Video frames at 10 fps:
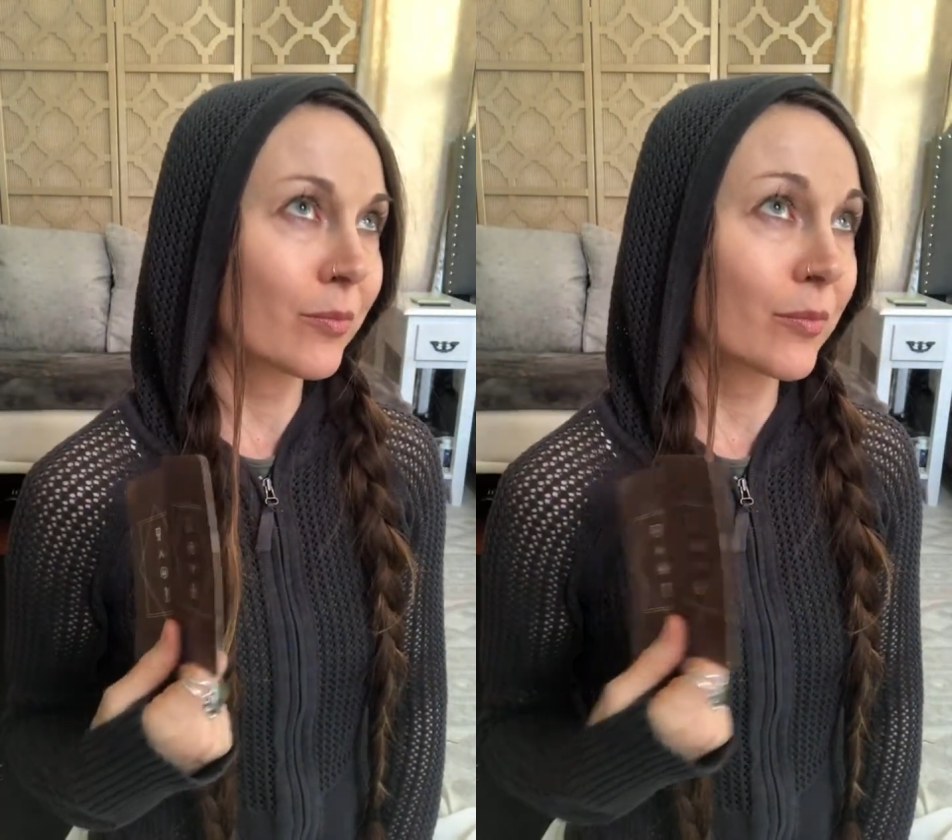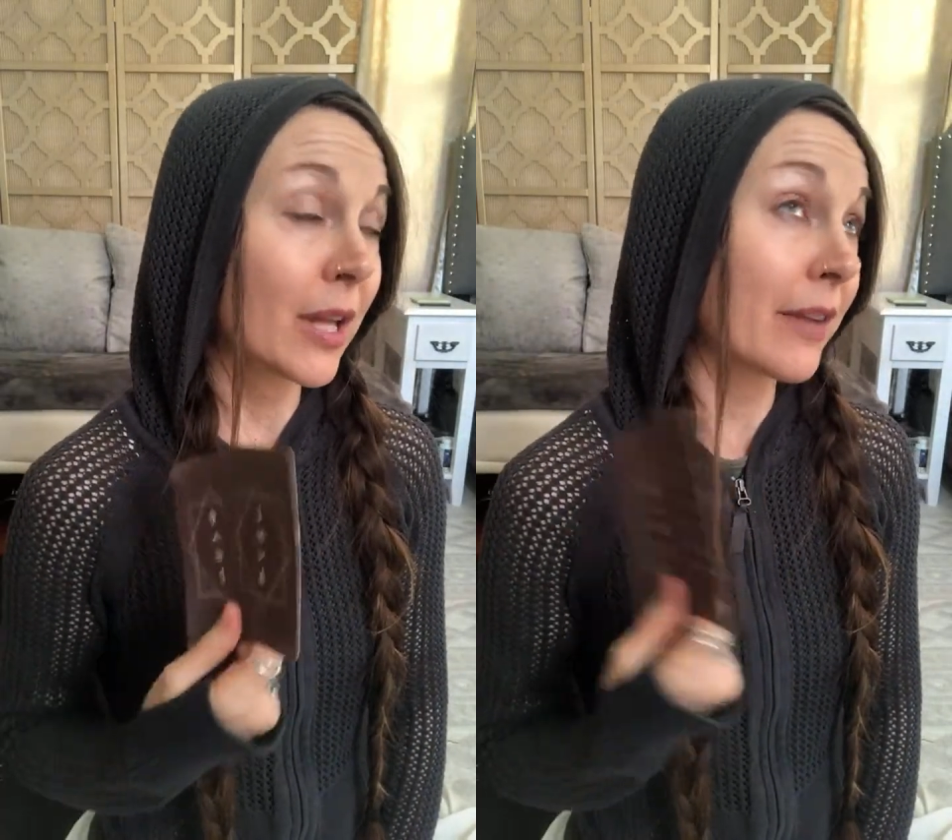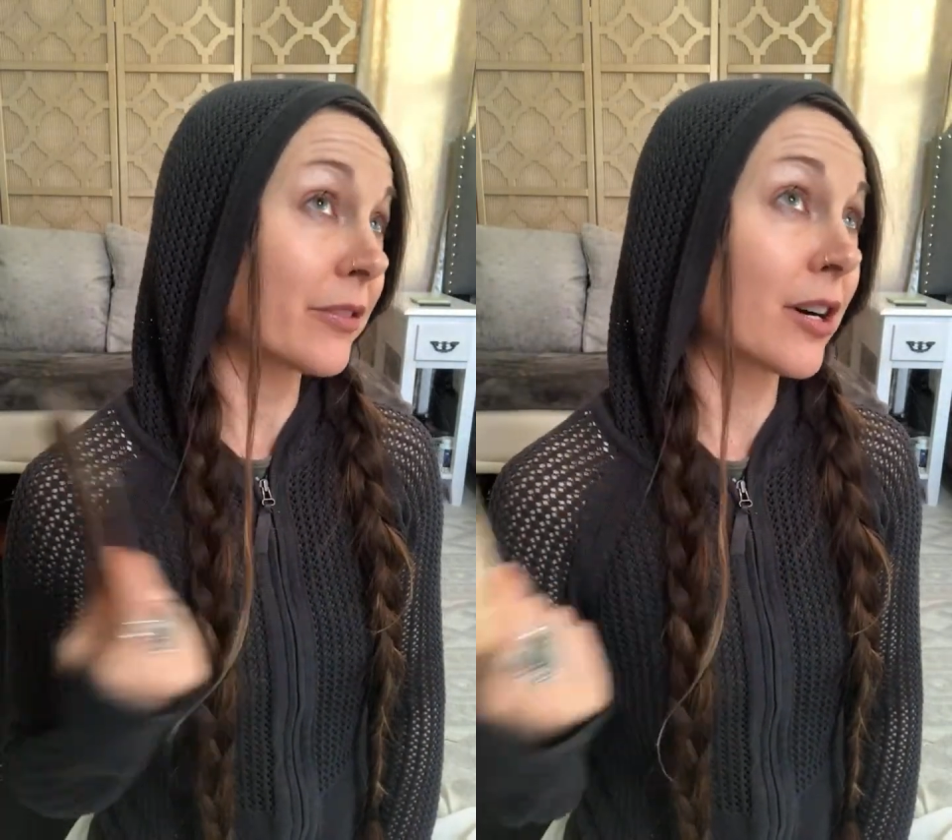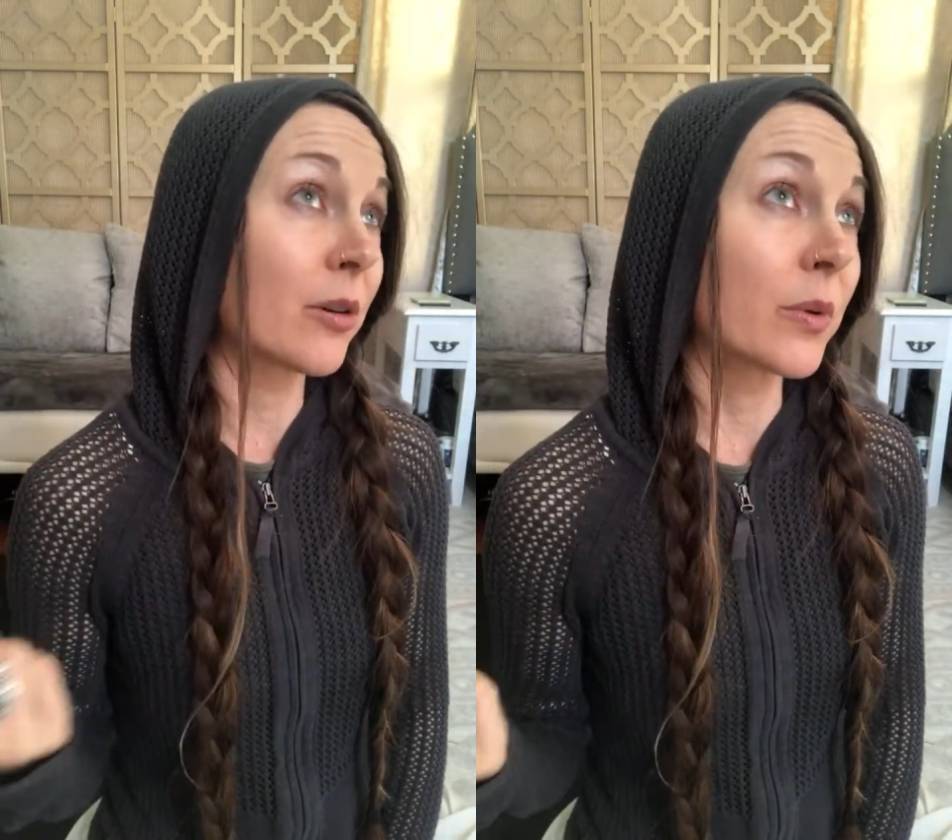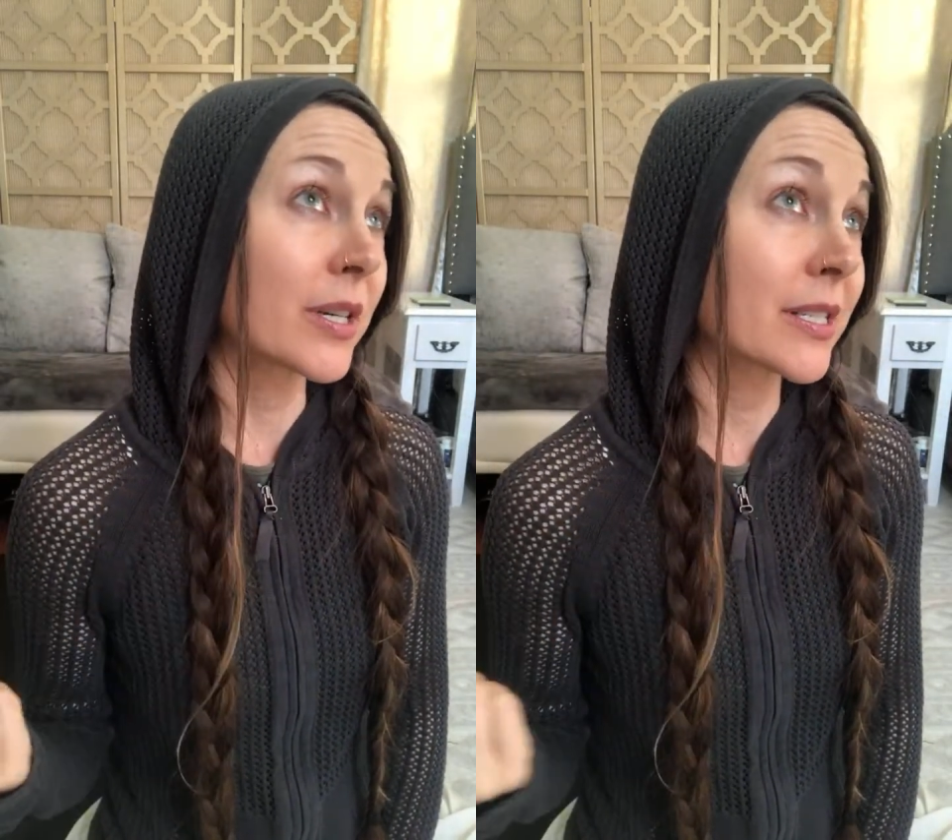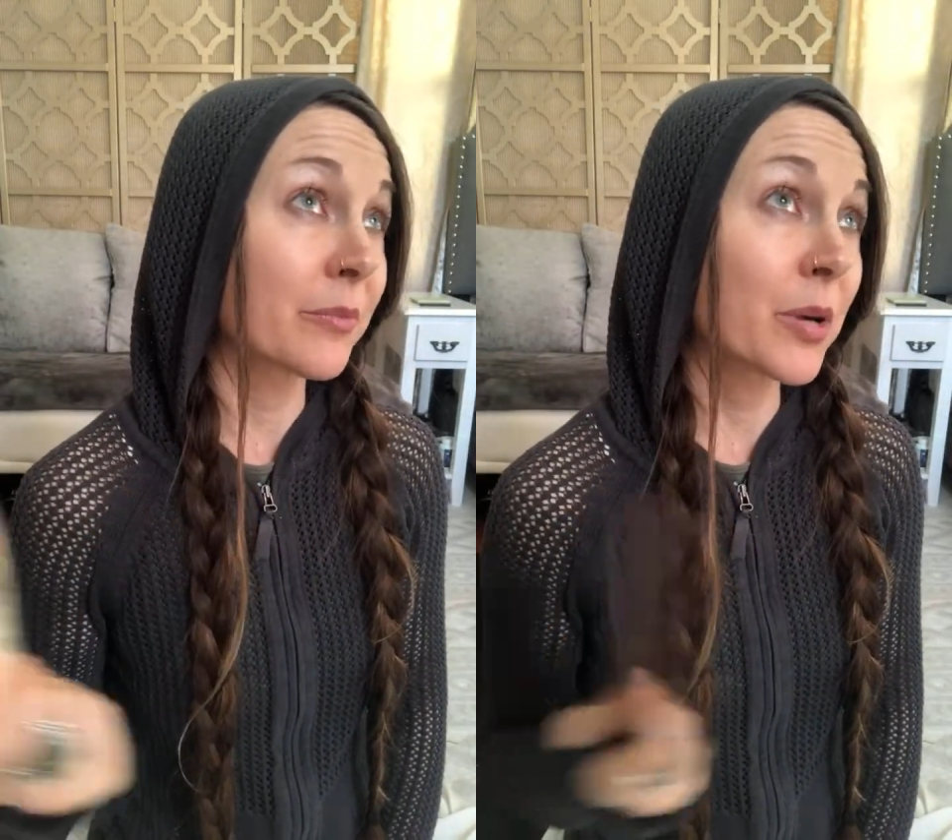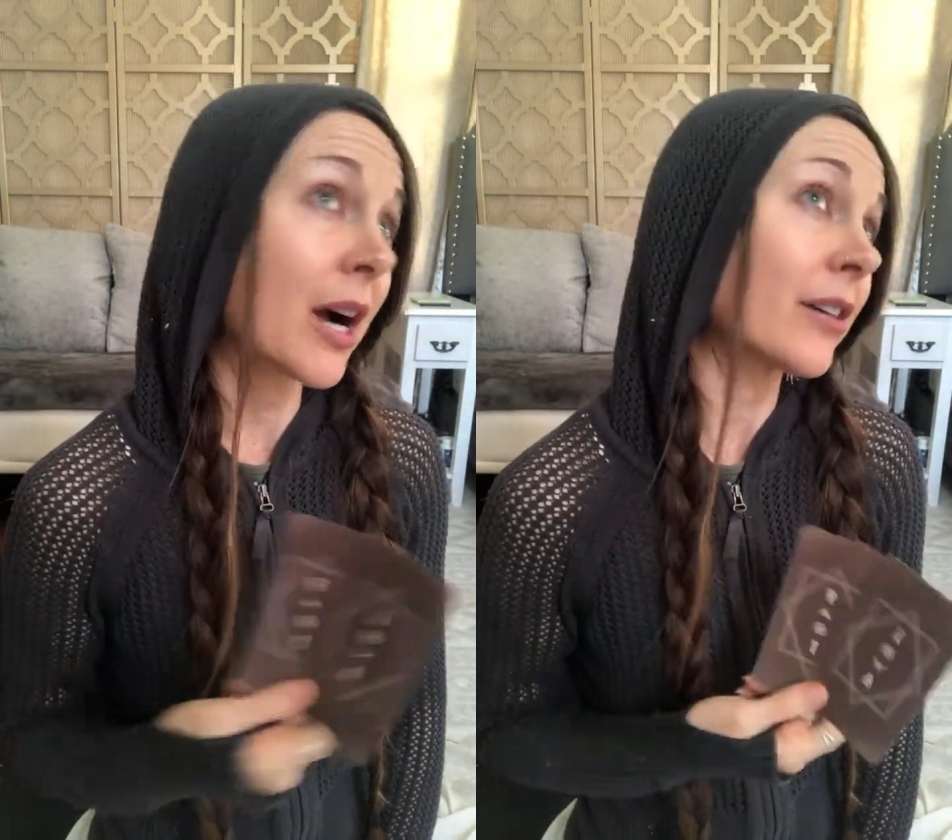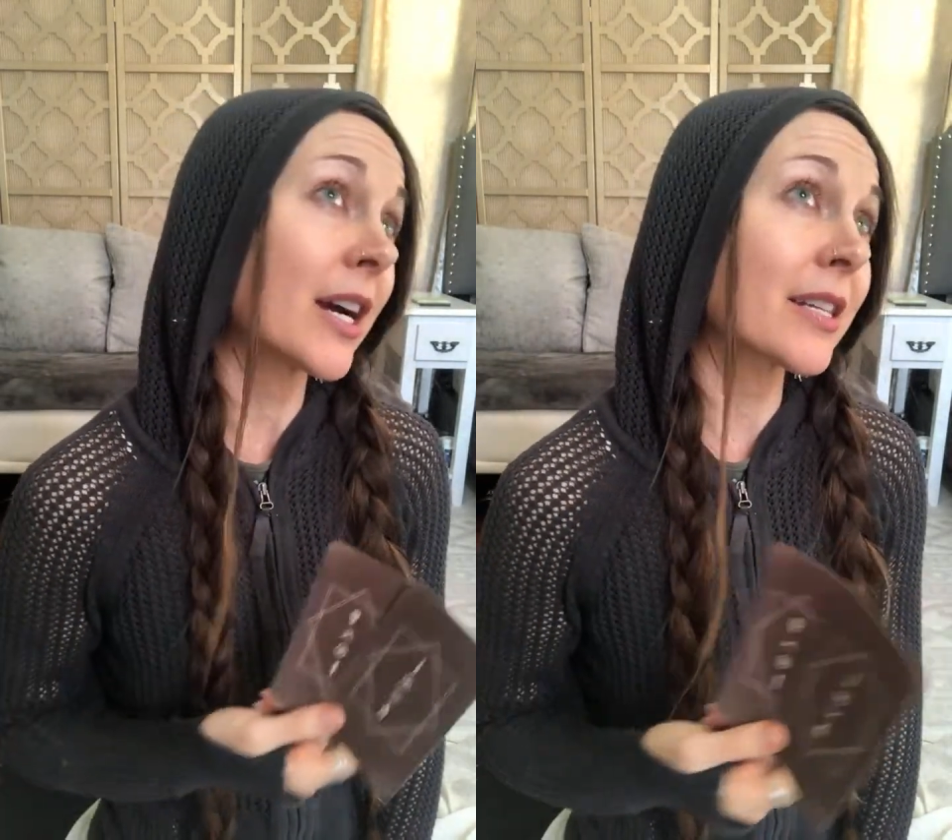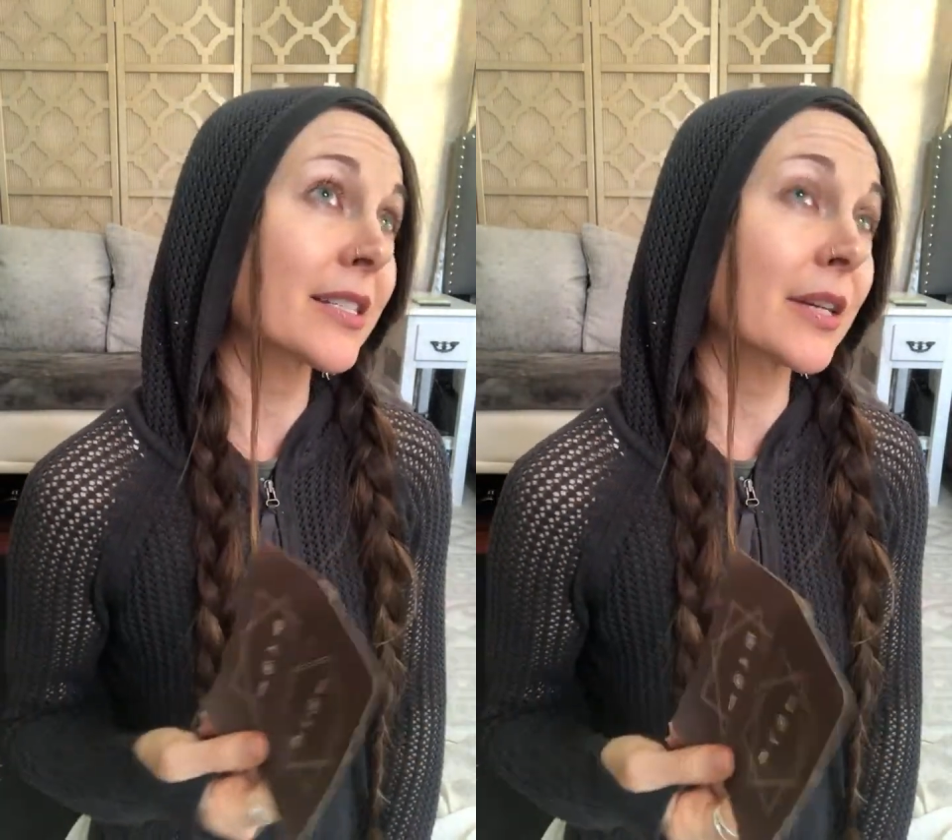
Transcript: lifelong works of progress.